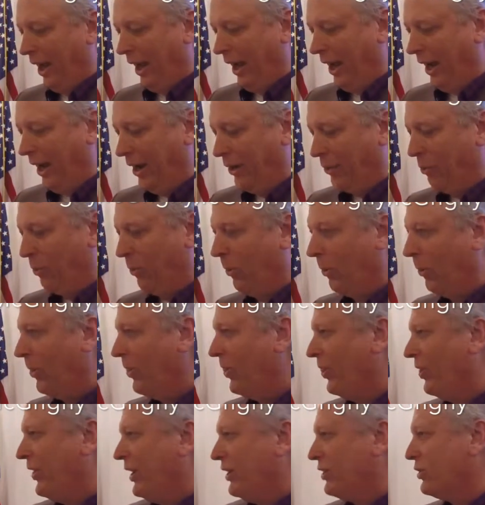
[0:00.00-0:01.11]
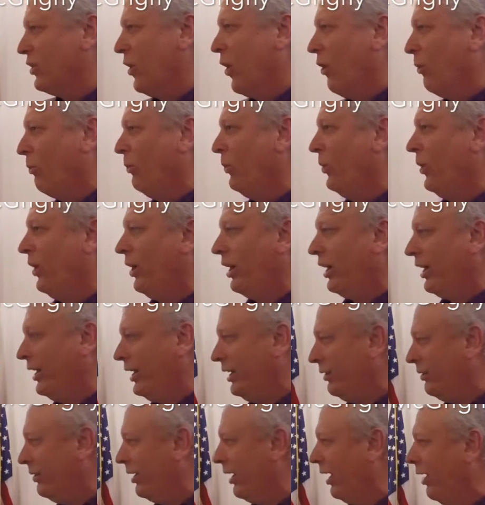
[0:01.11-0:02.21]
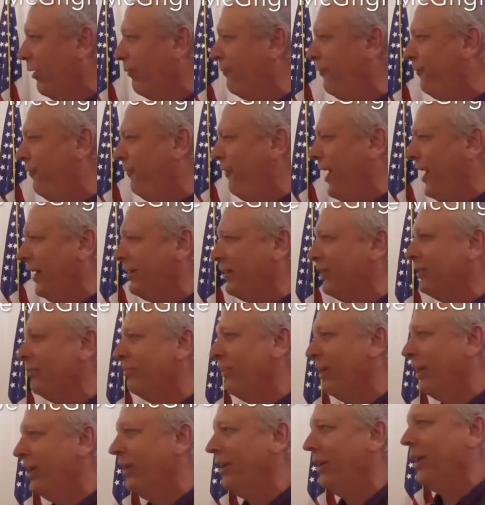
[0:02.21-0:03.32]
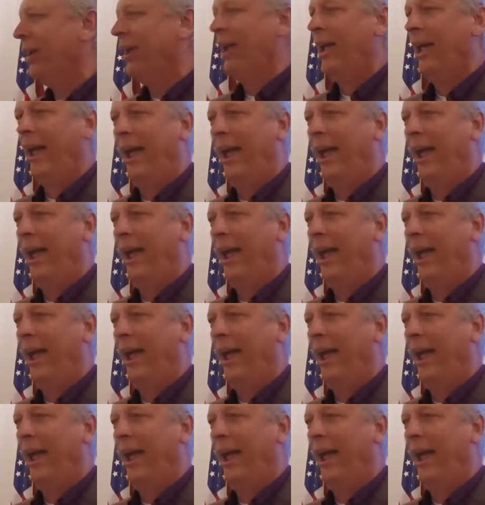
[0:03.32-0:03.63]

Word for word: And this song really affected me